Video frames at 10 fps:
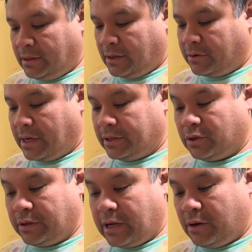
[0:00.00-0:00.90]
Okay, so
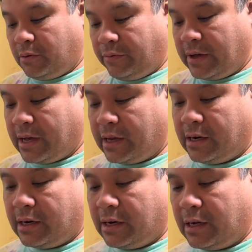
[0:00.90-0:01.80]
now we've got
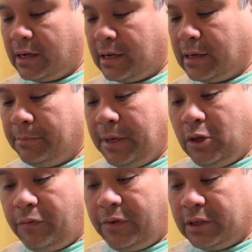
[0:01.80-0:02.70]
our
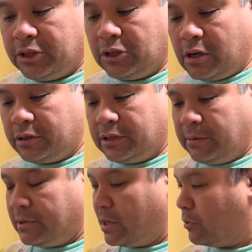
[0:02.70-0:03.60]
meatloaf here, all
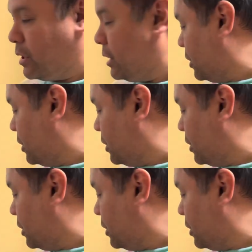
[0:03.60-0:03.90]
shaped up, ready